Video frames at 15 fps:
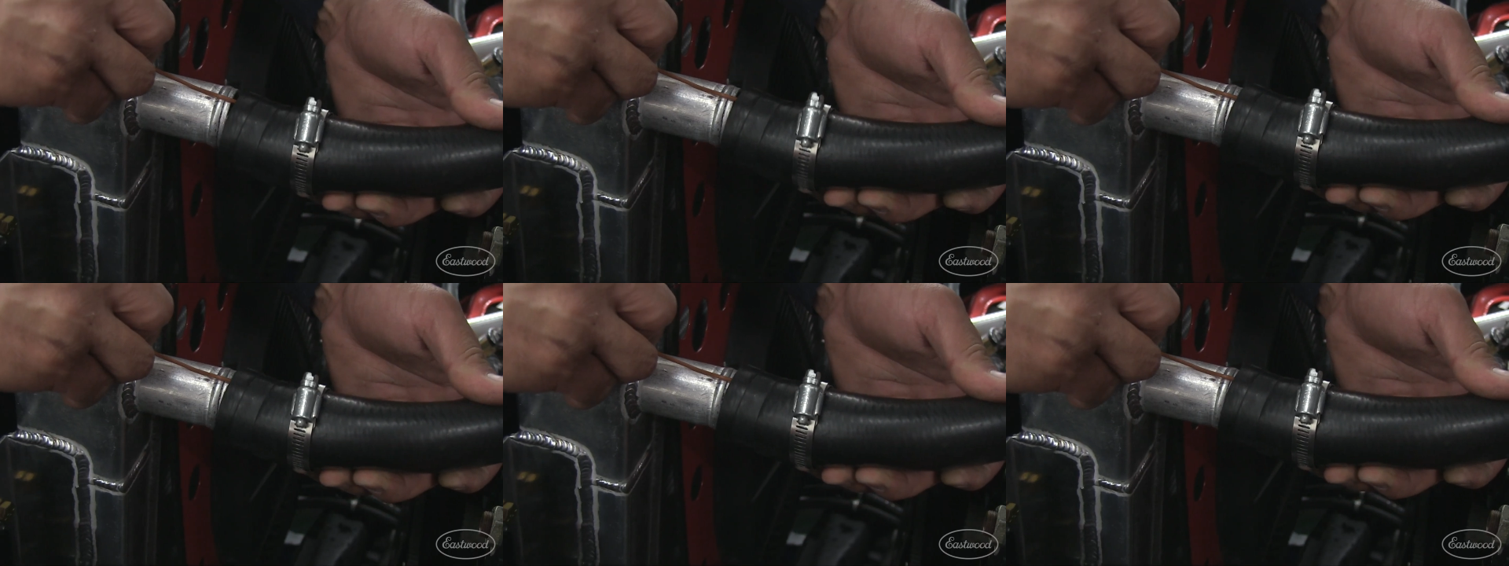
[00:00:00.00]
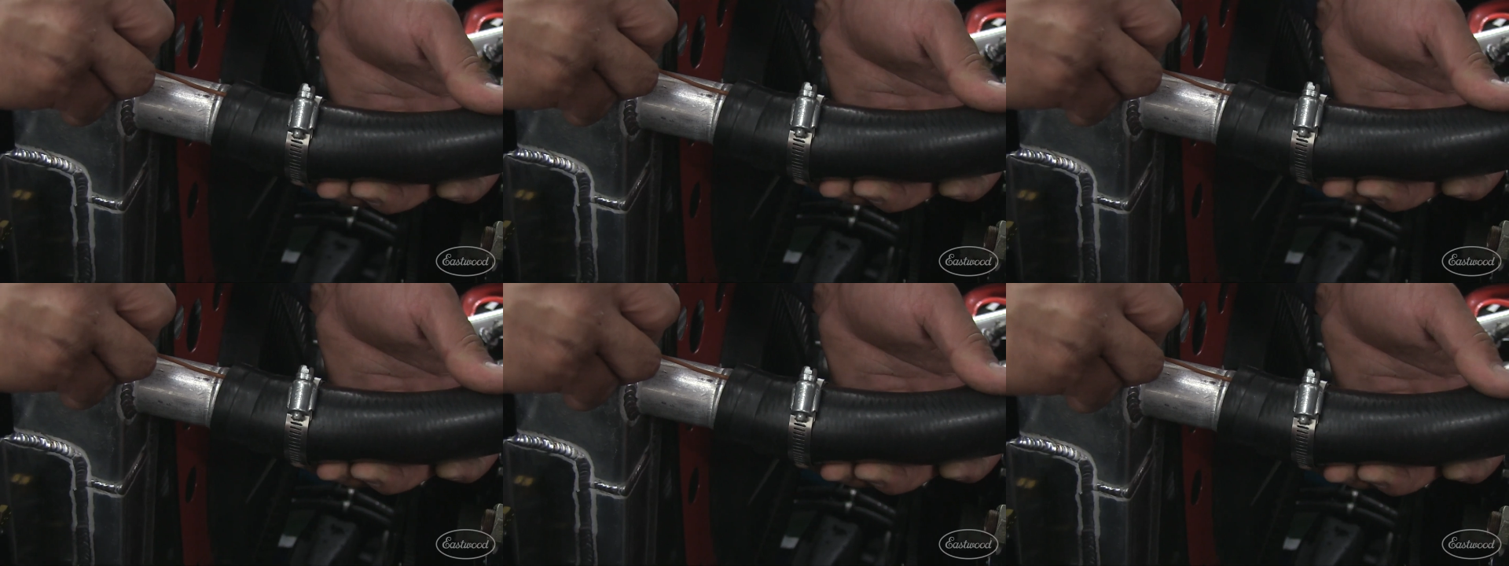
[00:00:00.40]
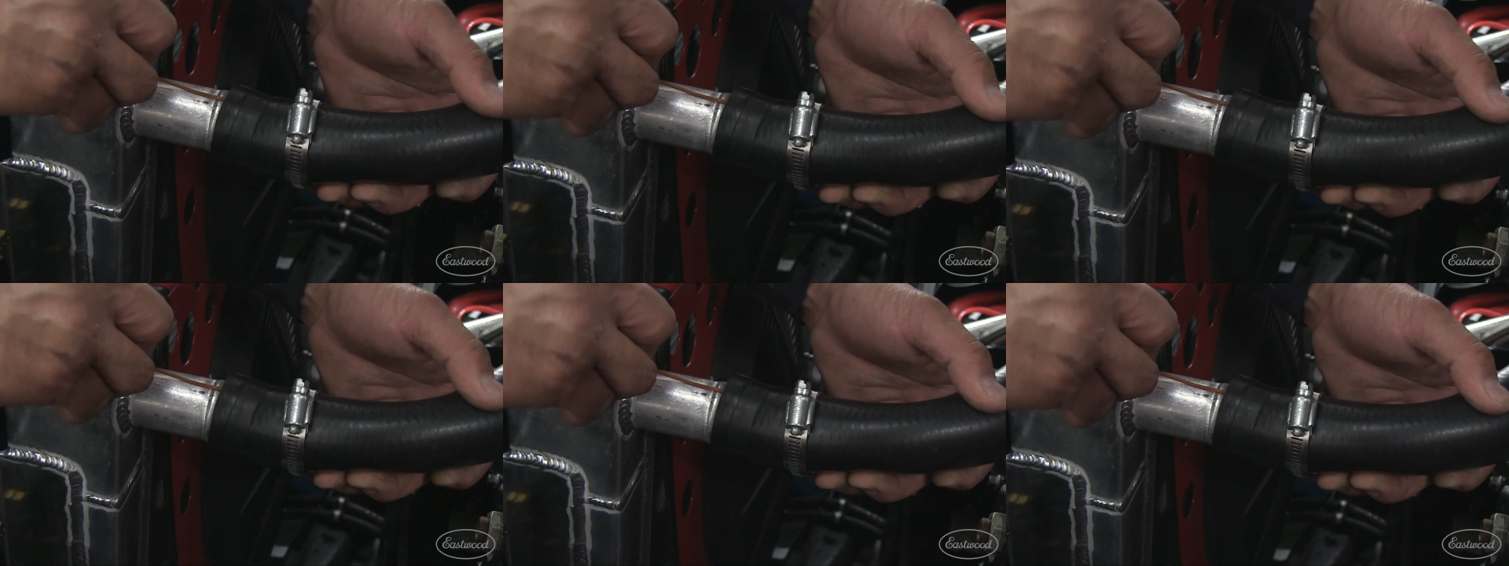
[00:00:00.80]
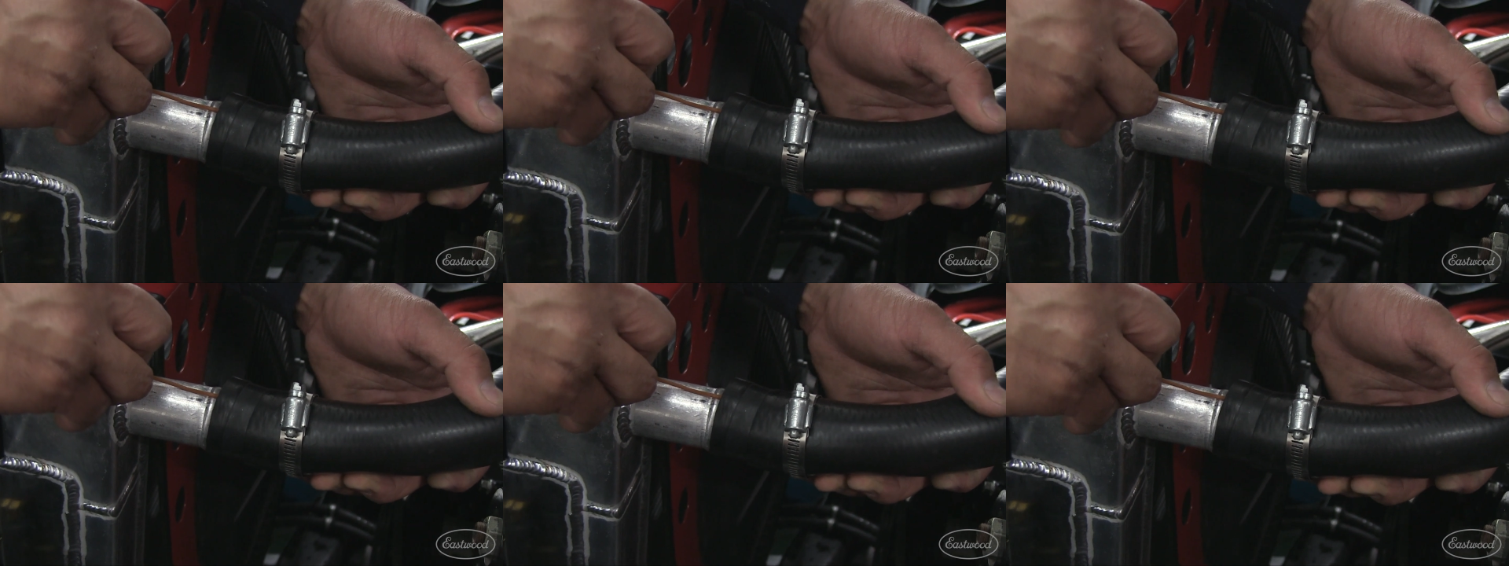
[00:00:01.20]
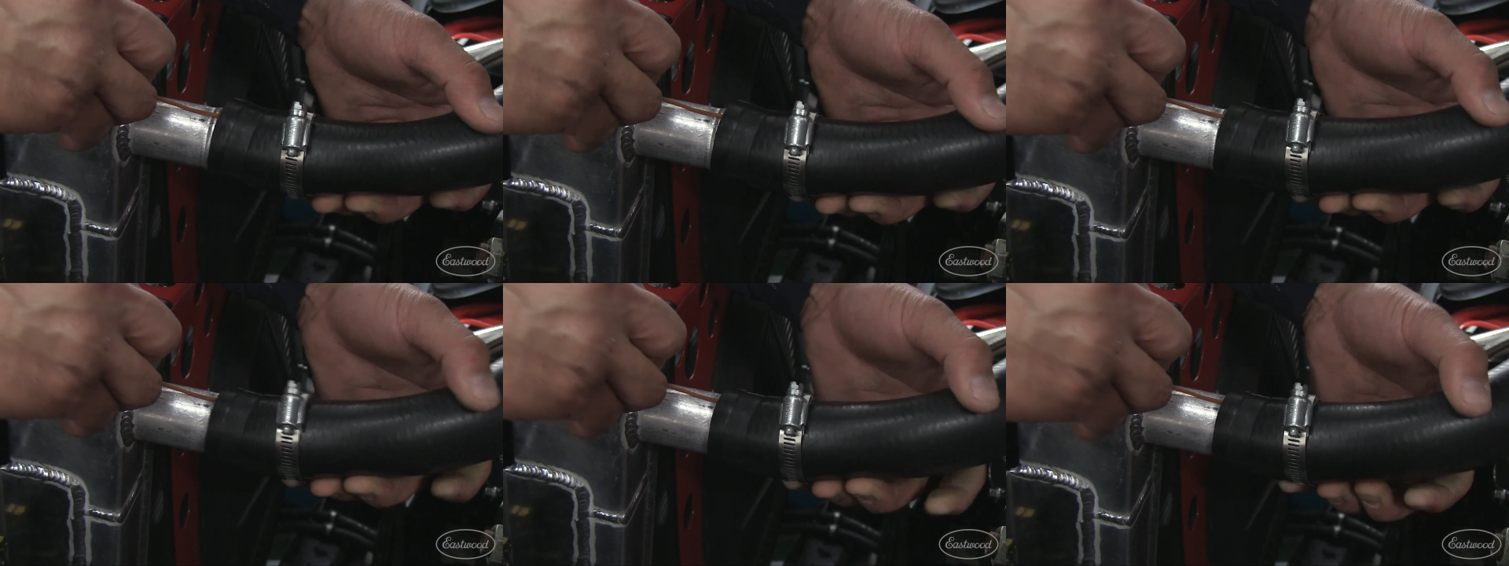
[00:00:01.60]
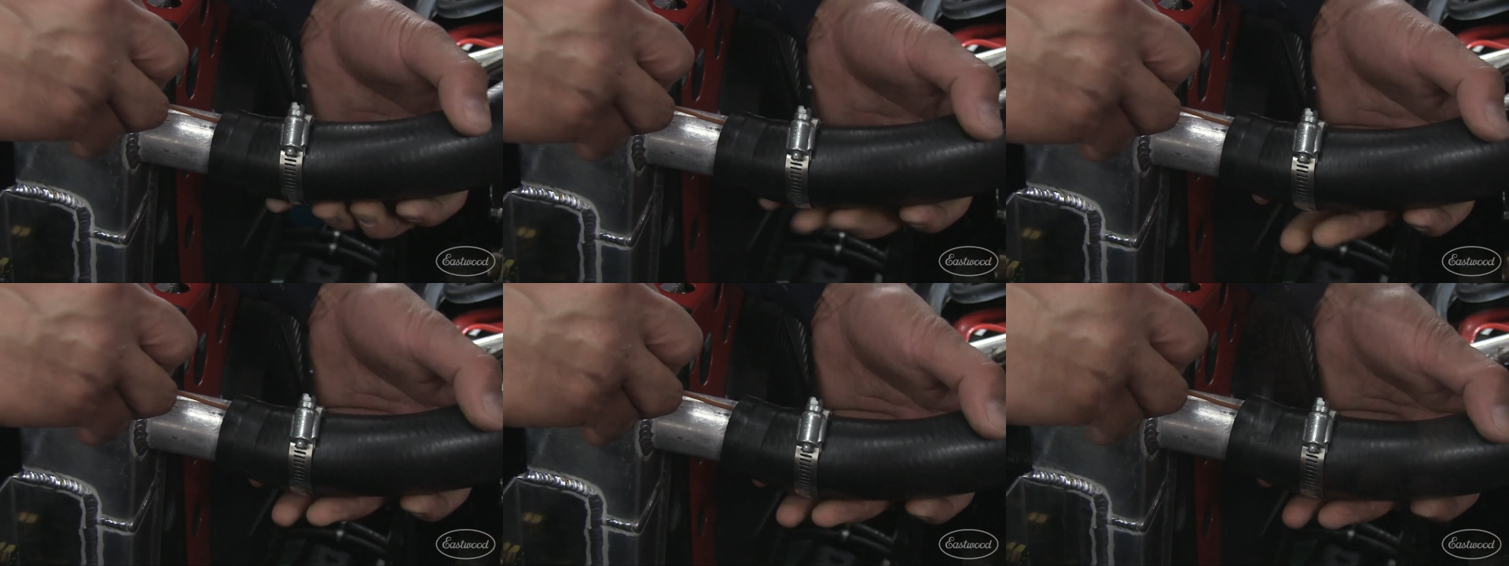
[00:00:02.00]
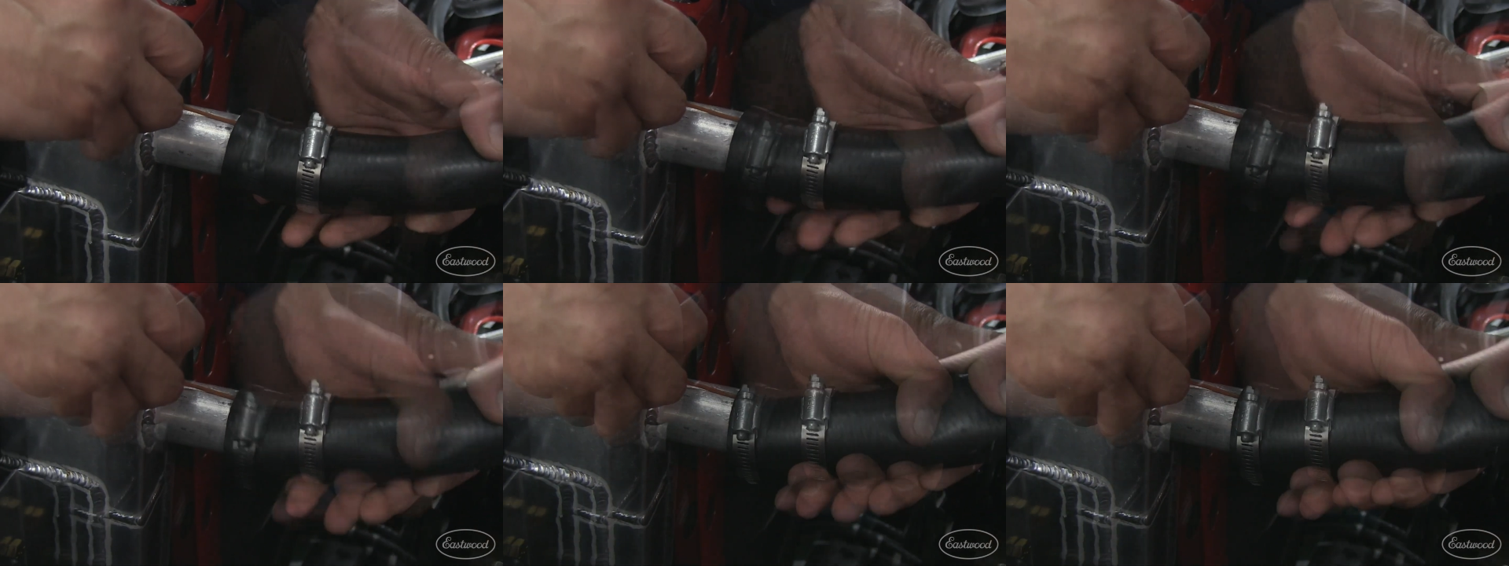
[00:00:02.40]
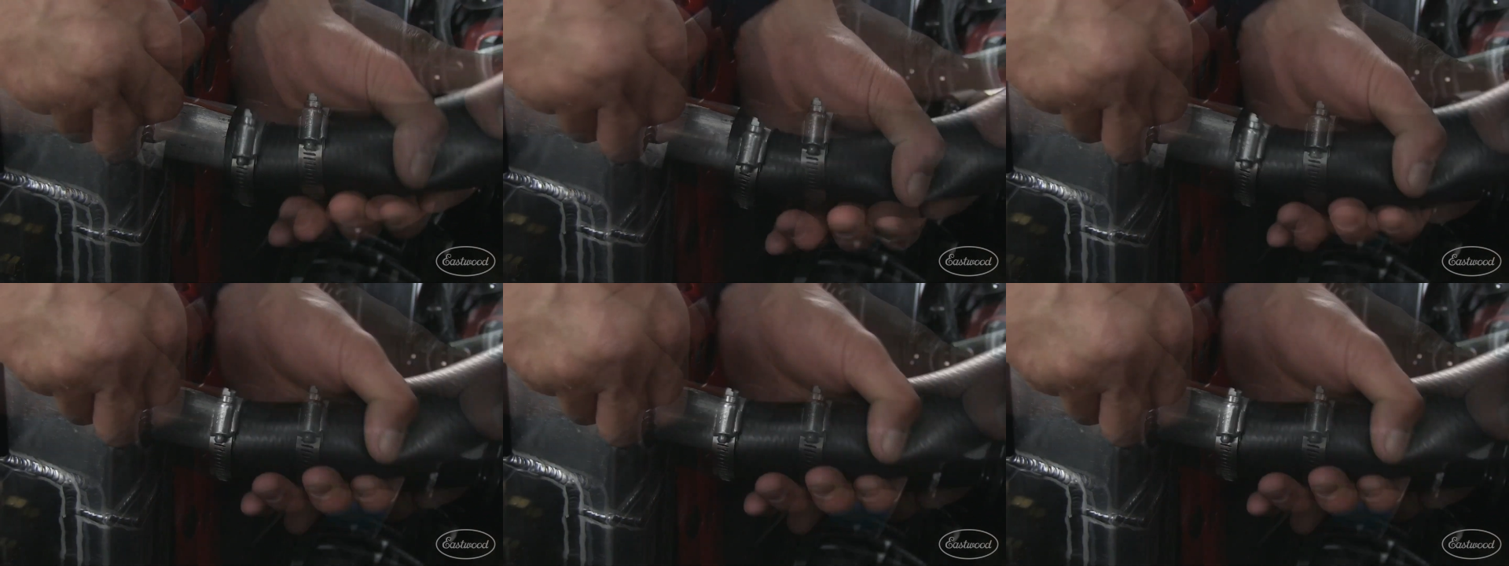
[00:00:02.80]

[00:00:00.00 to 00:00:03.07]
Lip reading: Nobody's mouth can be seen.